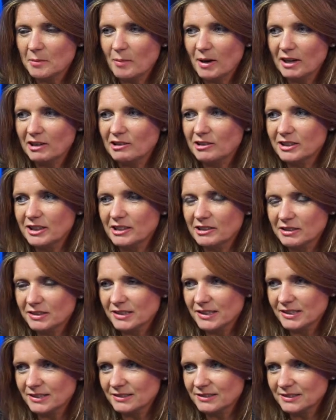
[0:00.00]
And it came back on
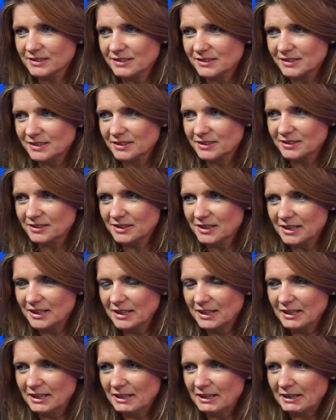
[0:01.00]
air there this year.
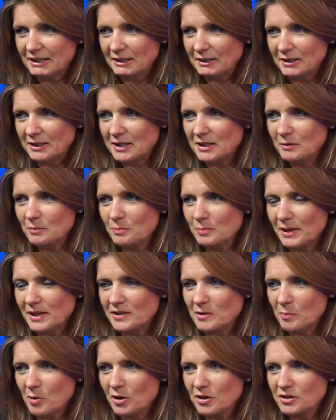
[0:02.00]
And he
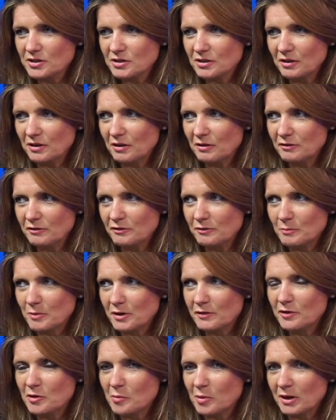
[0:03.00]
played the part of
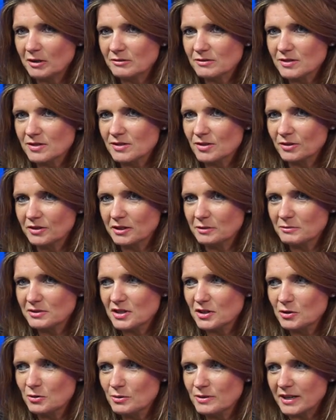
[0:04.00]
Murphy Brown's son. He
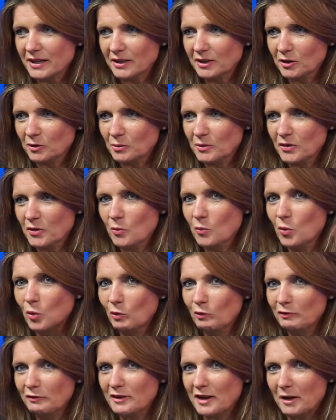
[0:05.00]
was the news anchor with the
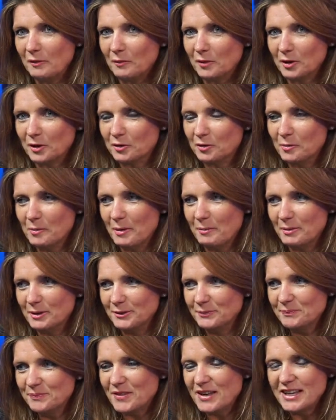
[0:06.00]
Wolf Network,
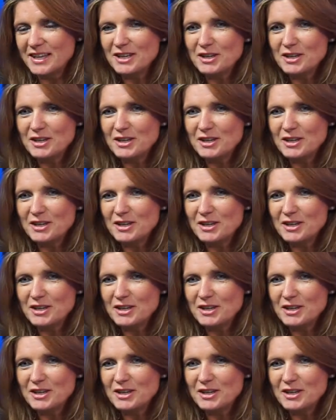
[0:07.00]
remember?